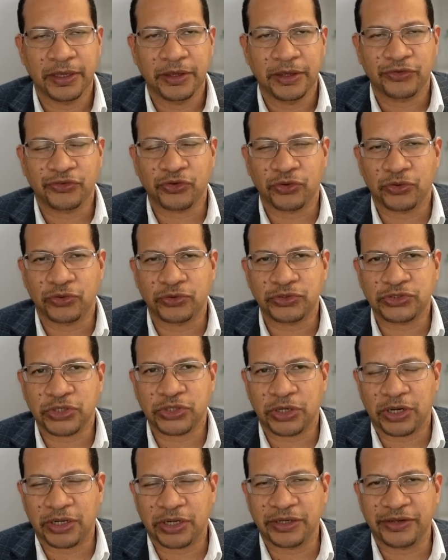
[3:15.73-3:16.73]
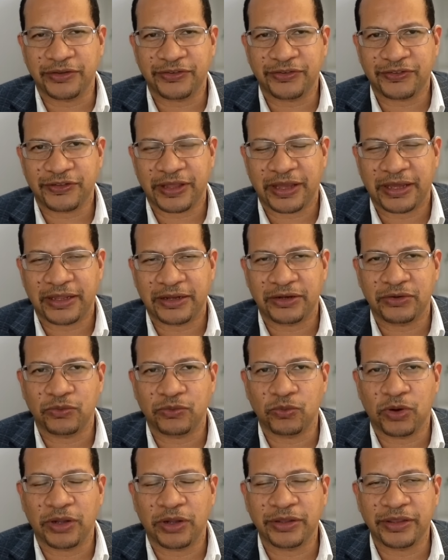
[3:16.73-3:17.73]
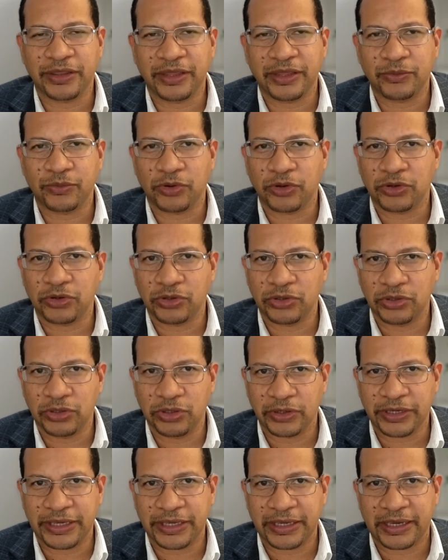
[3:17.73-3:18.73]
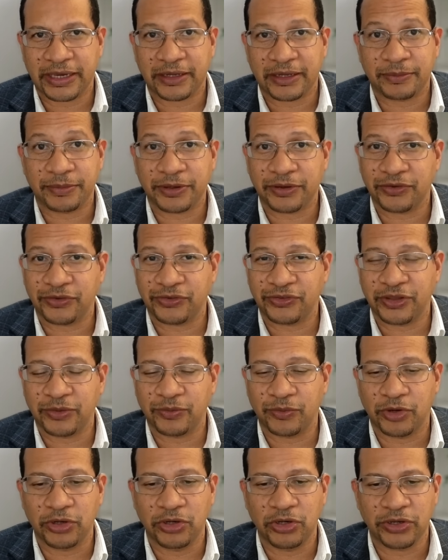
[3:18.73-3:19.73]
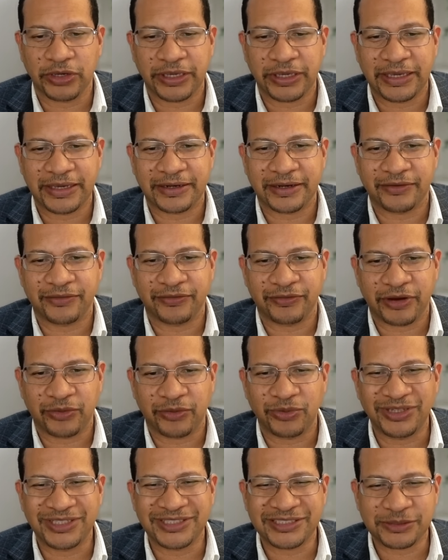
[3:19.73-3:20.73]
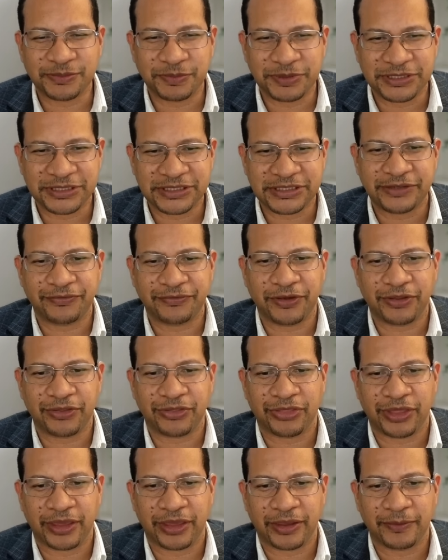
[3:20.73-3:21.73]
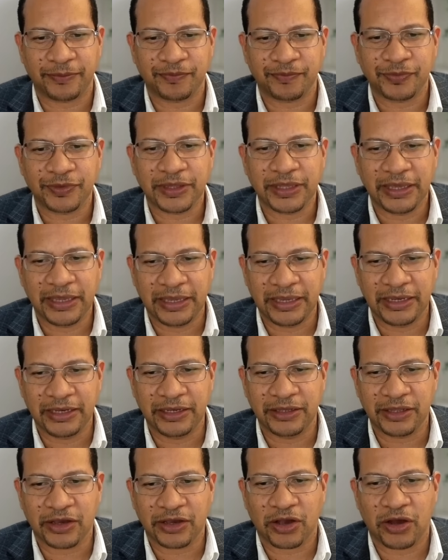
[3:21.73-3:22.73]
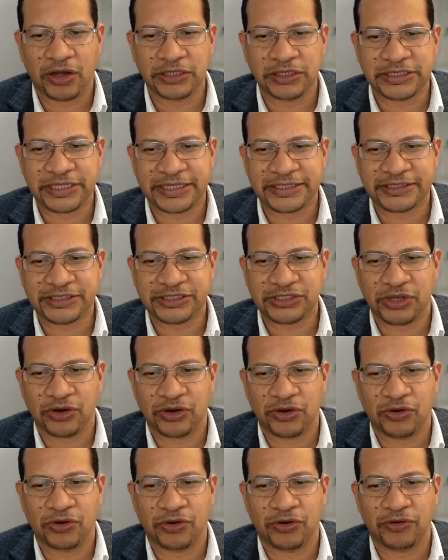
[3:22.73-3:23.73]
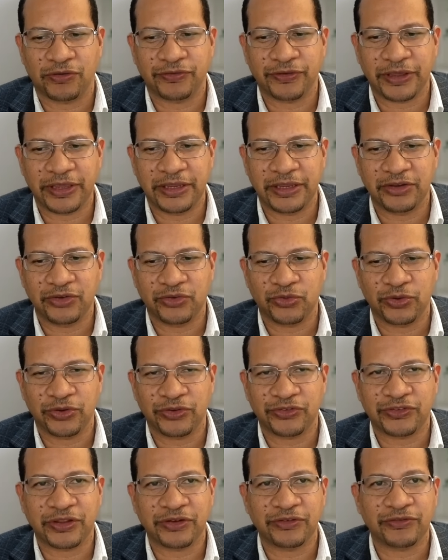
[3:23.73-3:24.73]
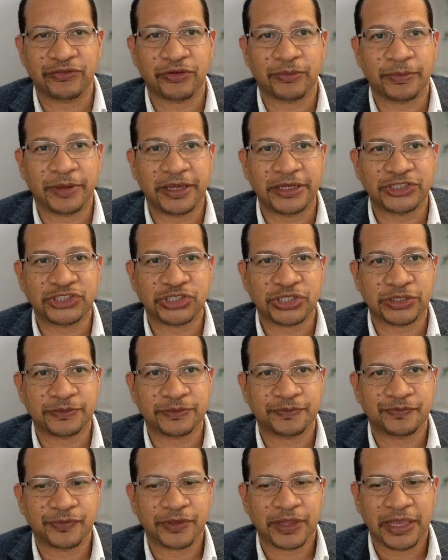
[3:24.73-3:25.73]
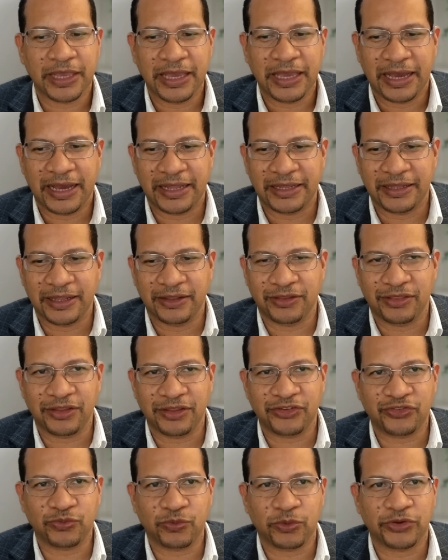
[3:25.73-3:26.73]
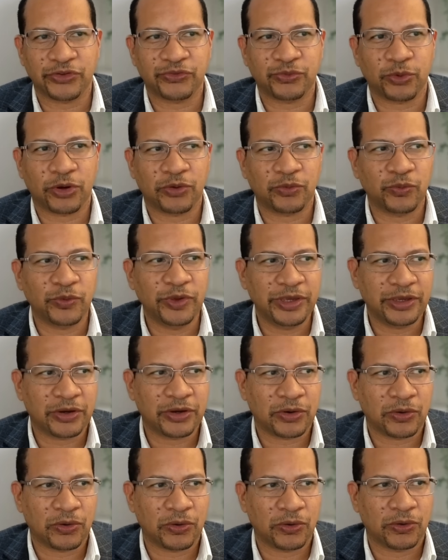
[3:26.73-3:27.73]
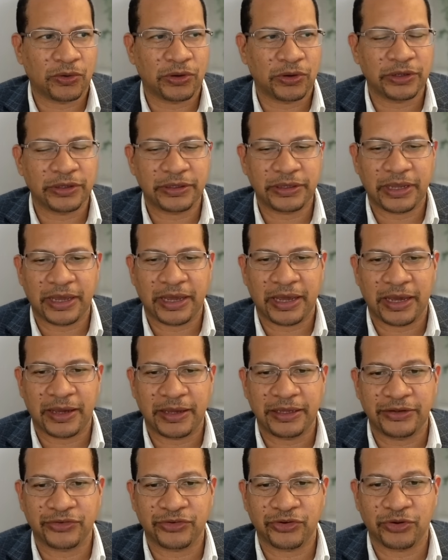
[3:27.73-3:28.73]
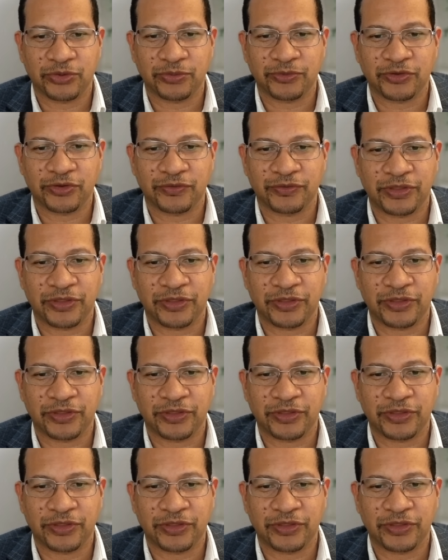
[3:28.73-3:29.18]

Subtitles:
So to understand what they were looking at, because they were looking at a very specific thing in the context of increased inflammation. And this was what we call, in terms of